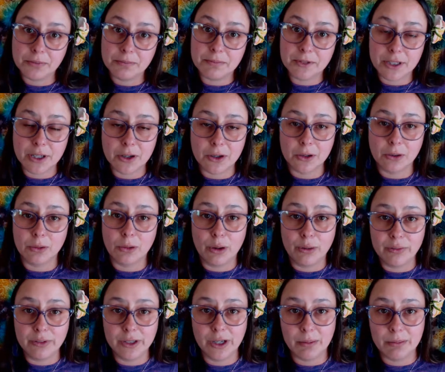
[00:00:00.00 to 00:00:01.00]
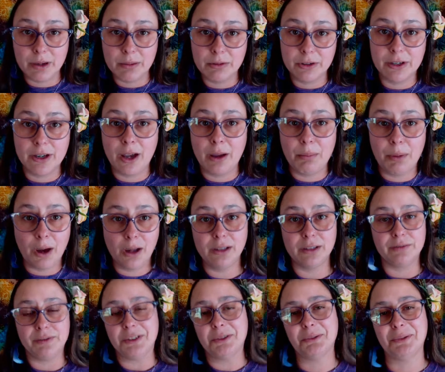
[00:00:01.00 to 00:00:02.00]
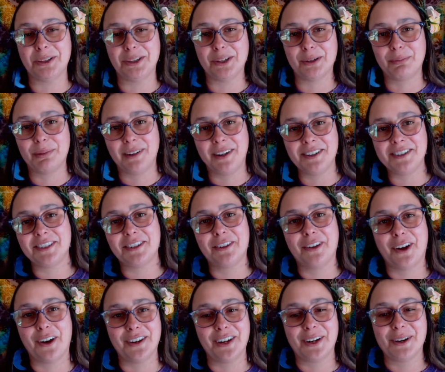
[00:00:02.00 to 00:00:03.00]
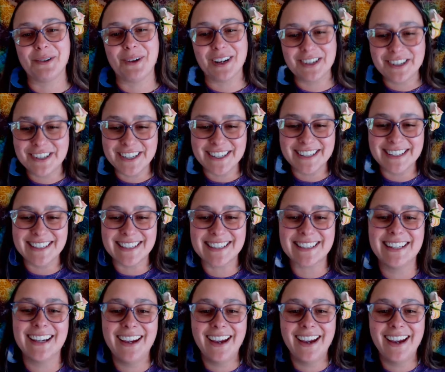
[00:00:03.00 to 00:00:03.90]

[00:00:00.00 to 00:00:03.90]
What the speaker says: So hopefully I'll be able to help all of you with your plant and gardening questions.